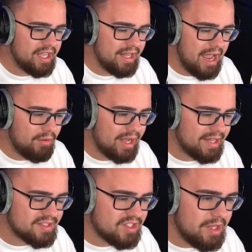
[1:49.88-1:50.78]
get out and I
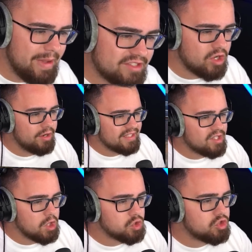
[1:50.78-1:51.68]
got the ski mask on, that's
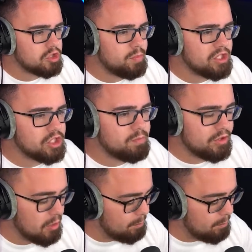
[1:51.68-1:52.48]
also suspicious. But the